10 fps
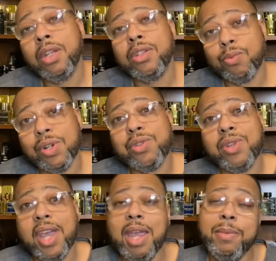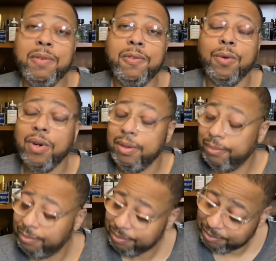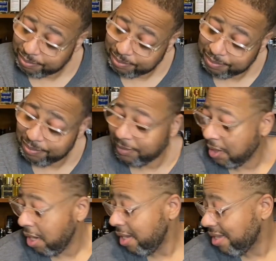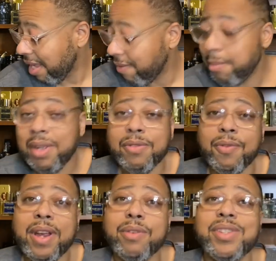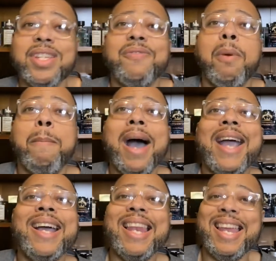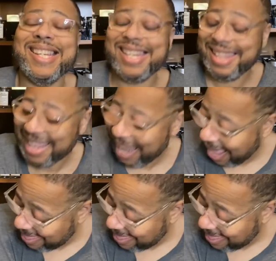to what you came here for, 7 men's fragrances from my collection that I